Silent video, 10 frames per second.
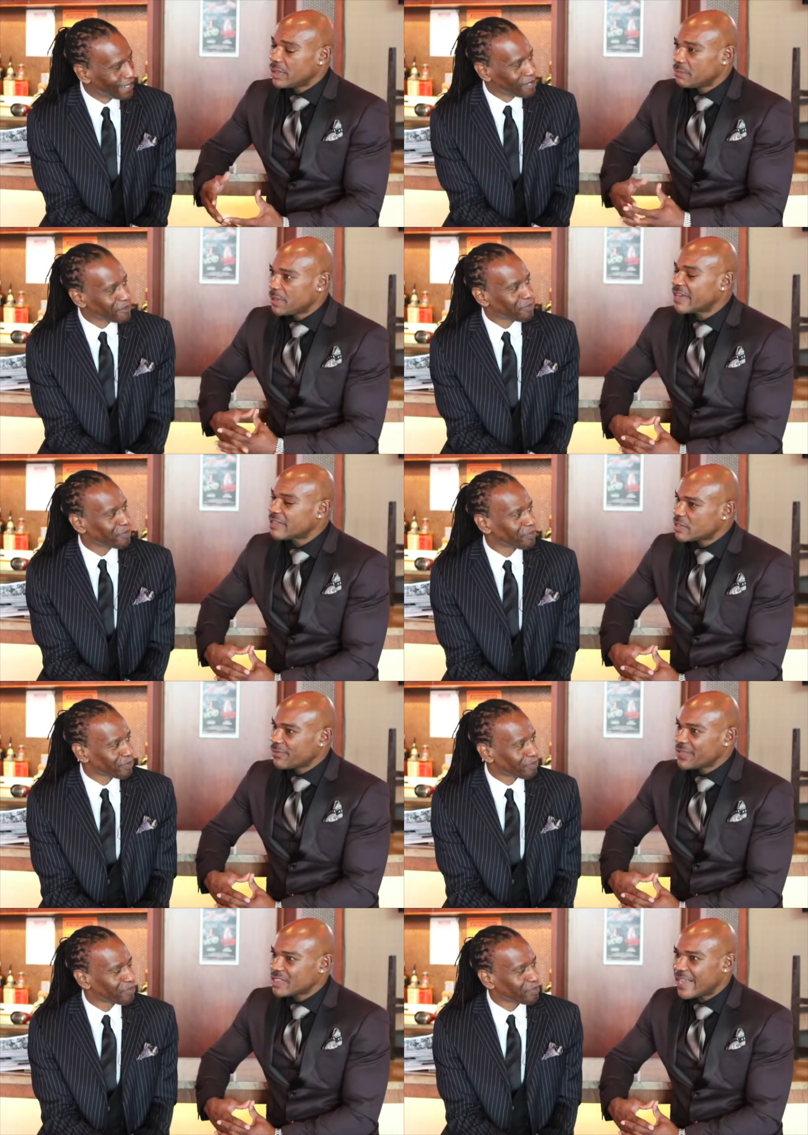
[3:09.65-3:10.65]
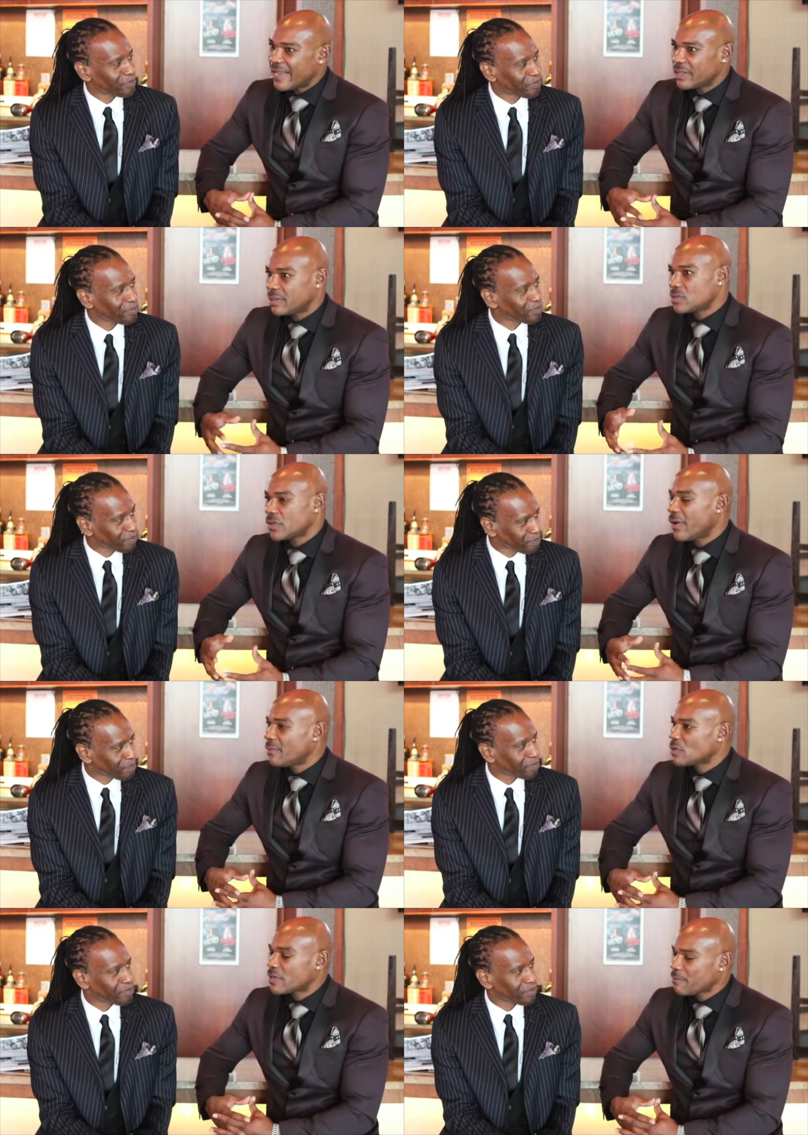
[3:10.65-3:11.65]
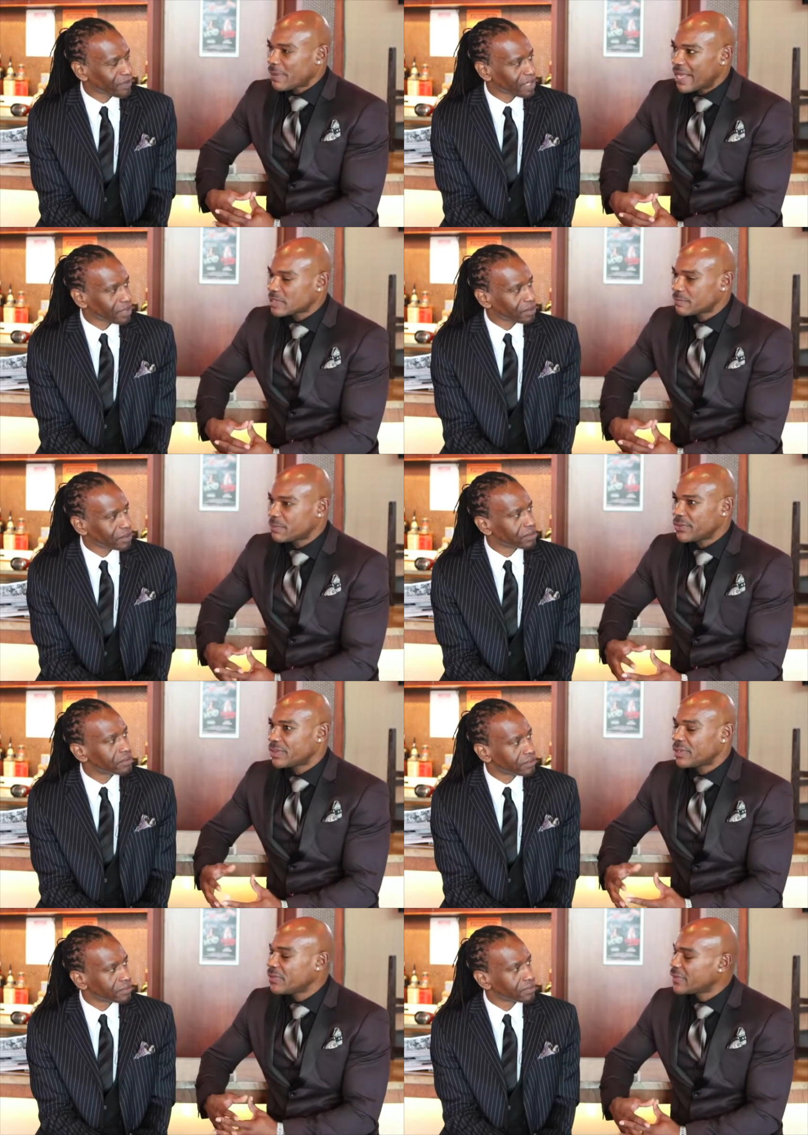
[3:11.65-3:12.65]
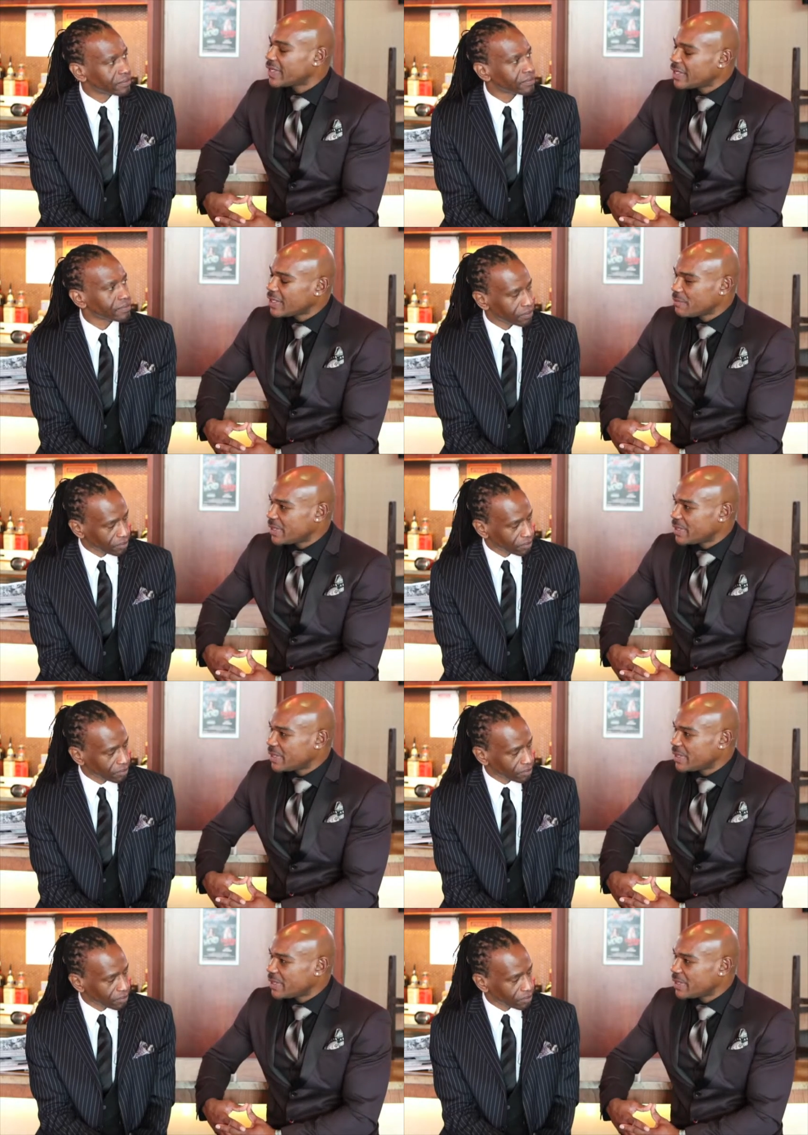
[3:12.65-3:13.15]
Speaker 1: and because of his height, it was mm-hmm. almost impossible, you know, to hit him mm-hmm.